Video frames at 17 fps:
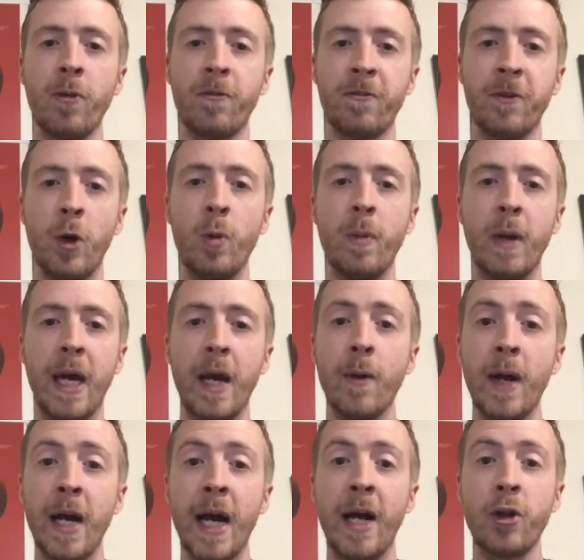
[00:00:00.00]
the film
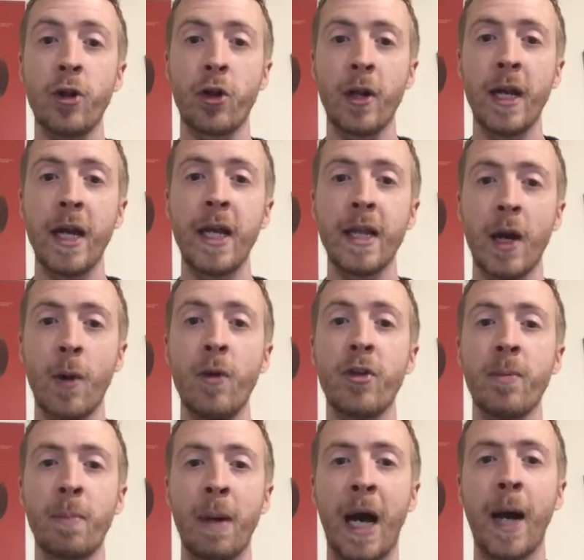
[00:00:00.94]
here. There
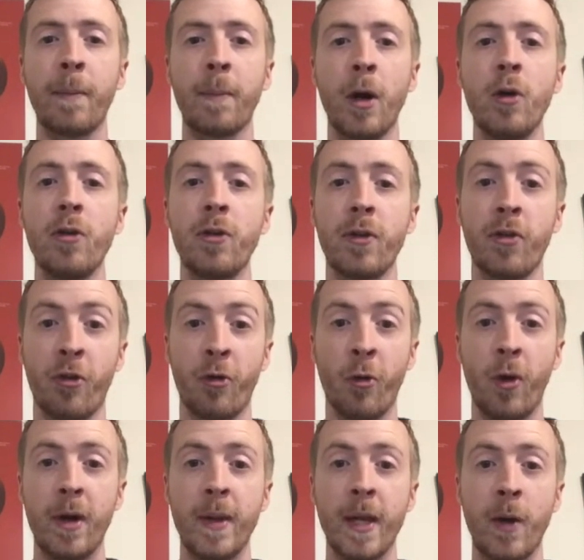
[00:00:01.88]
is a backbone to the
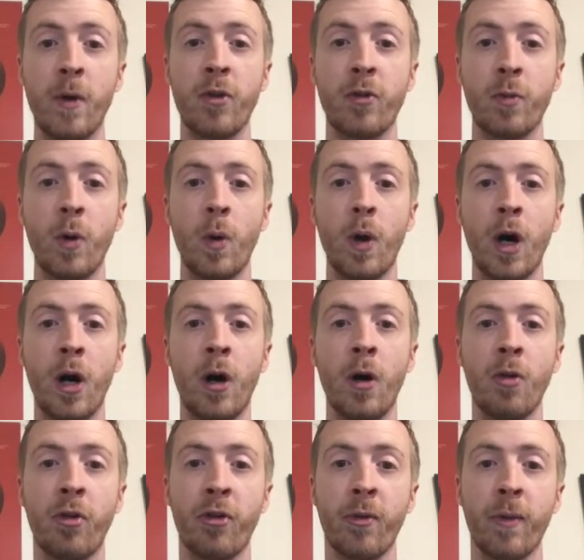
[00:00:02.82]
story and there is real
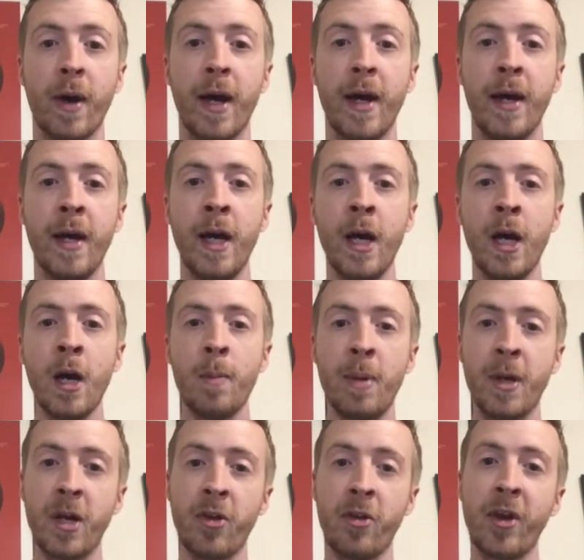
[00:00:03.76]
heart to it,
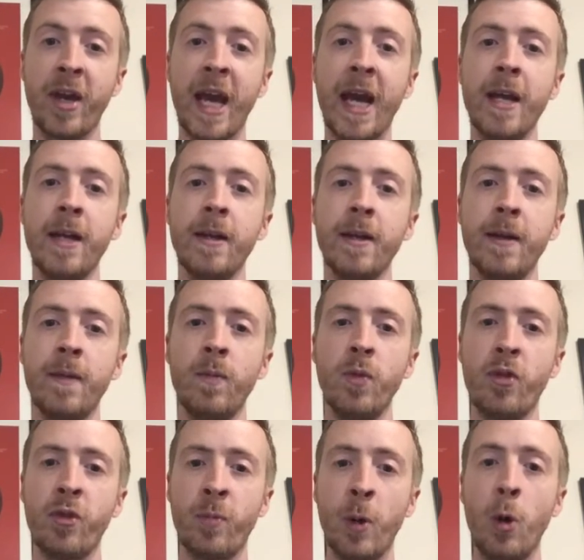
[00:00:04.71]
because again,
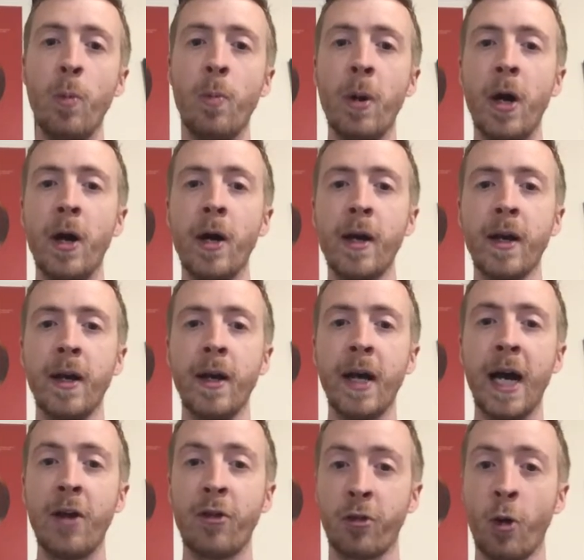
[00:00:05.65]
Spielberg
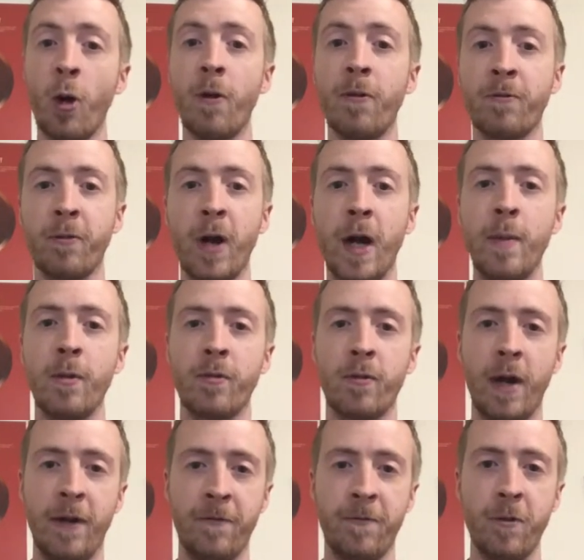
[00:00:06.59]
has got a frame of
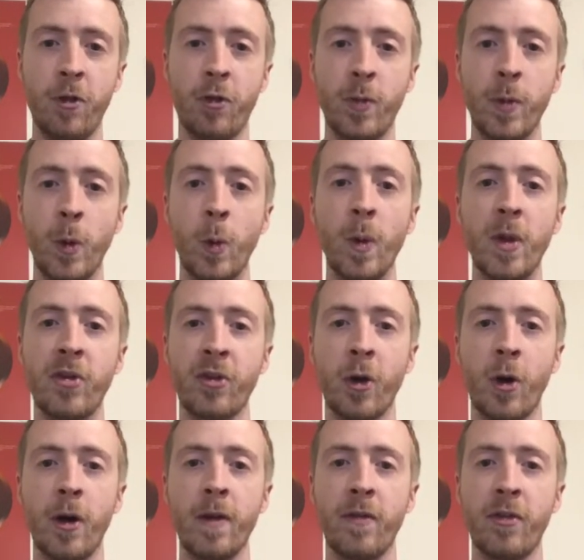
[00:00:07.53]
reference with all this
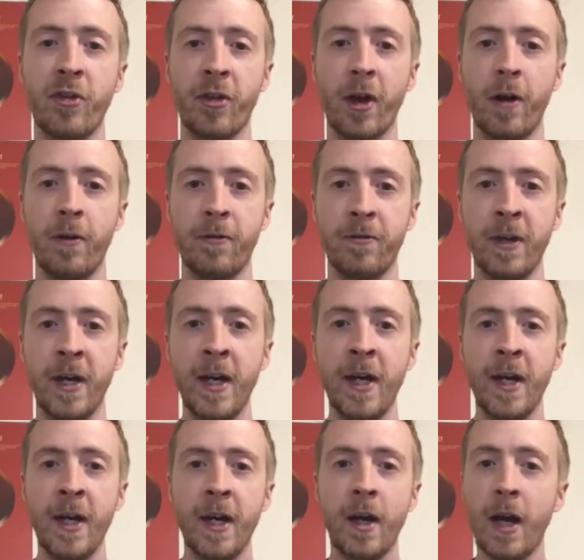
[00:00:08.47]
kind of stuff.
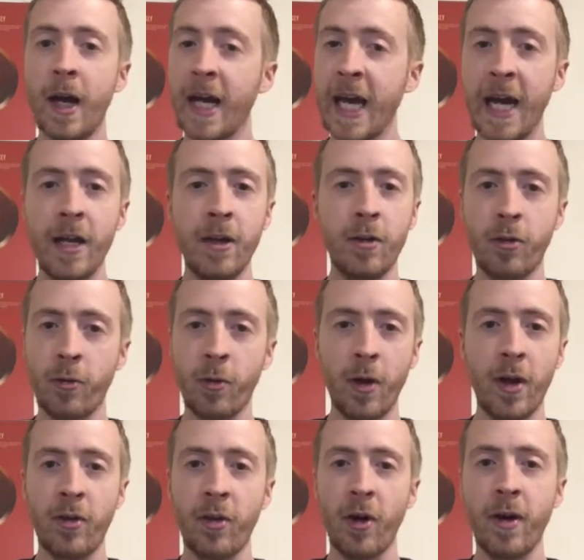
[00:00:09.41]
Again,
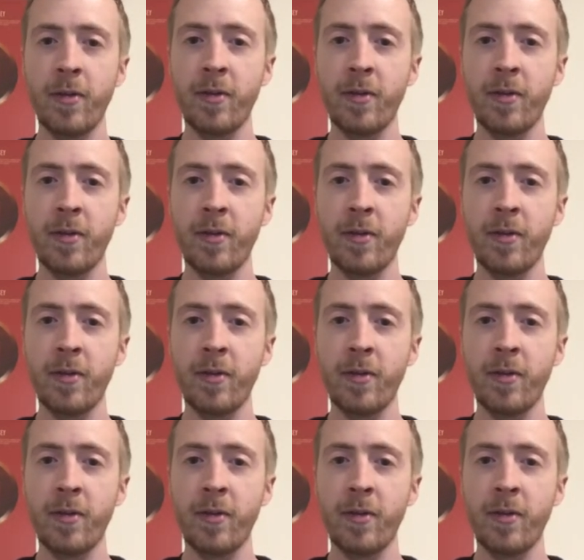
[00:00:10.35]
as I